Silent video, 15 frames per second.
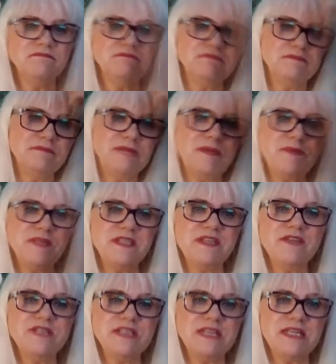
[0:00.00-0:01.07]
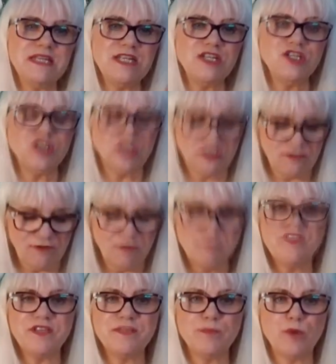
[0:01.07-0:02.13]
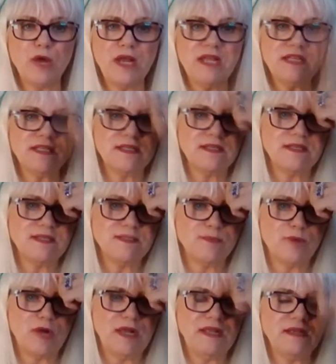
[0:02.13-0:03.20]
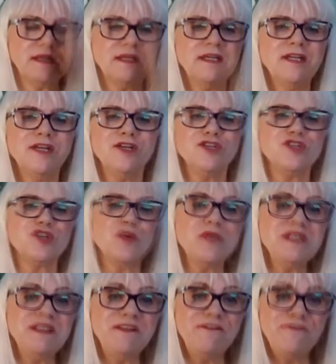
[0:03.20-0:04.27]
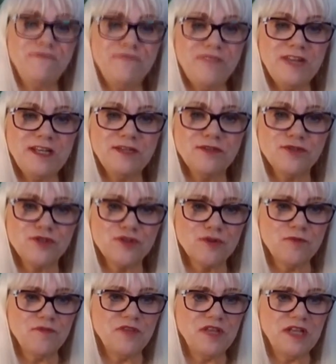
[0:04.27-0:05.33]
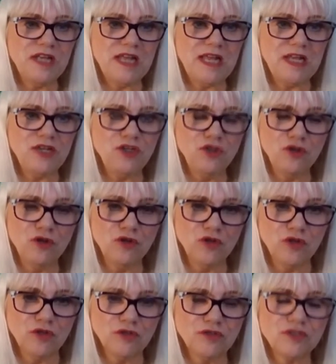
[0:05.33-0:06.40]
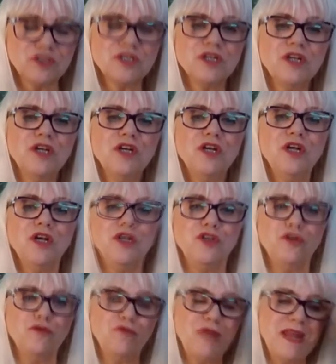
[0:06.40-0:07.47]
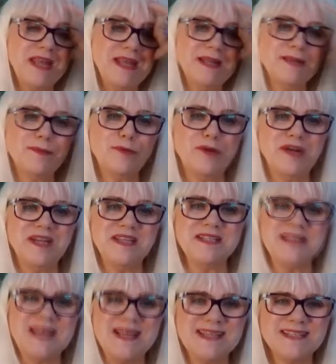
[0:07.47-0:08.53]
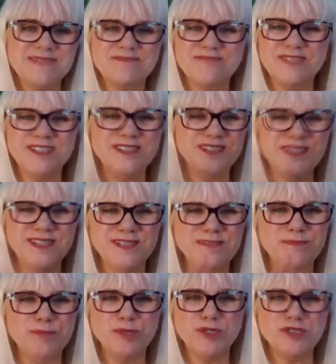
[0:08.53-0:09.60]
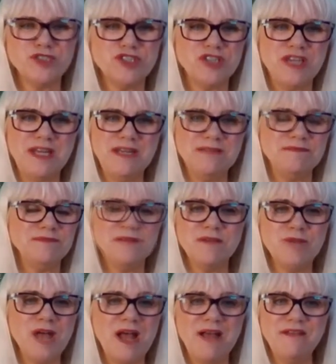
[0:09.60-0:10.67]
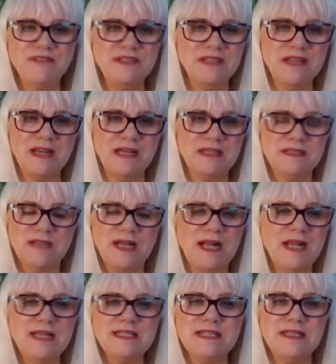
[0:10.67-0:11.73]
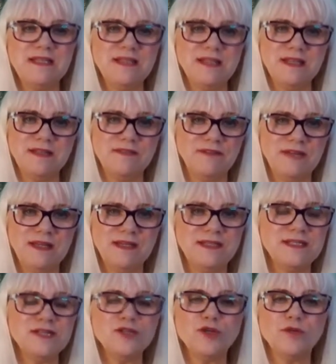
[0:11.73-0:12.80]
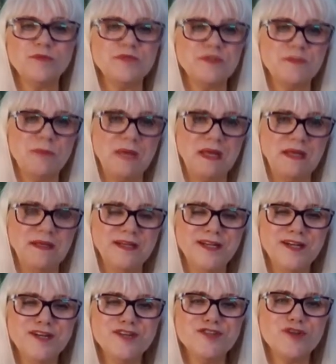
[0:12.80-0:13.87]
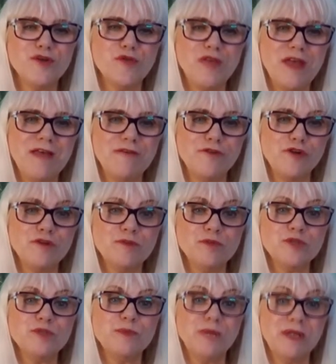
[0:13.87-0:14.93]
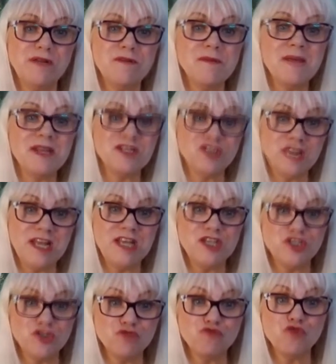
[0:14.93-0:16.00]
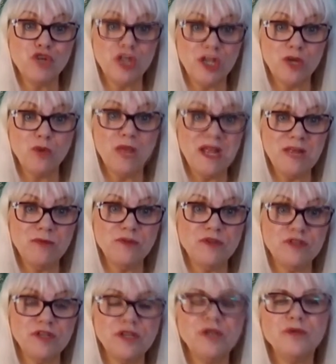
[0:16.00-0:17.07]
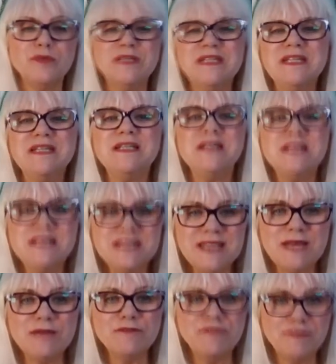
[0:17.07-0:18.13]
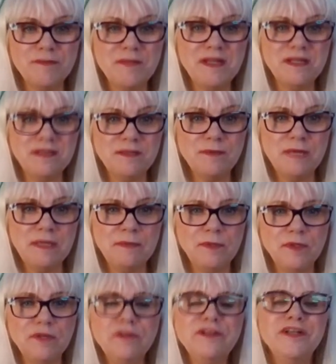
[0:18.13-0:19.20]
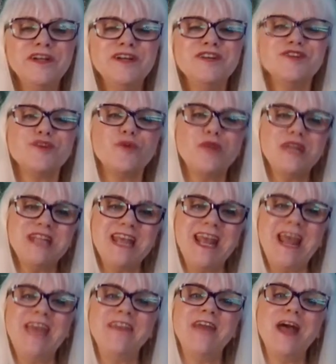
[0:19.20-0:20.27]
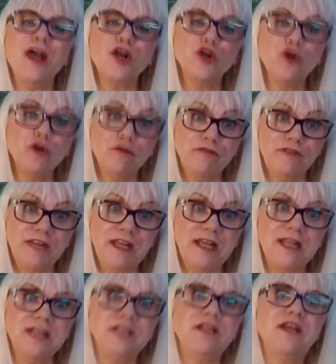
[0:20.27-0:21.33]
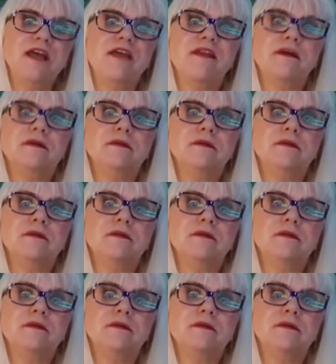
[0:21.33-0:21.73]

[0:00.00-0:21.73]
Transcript: maybe 17 inches from this brain to this brain. So when you feel something in your gut, your regular brain says, oh, bullshit, I'm not having that. I didn't think of it. It didn't come to me. So therefore it must be your imagination running away with you. Sound familiar, people? So when you get that gut feeling, you get that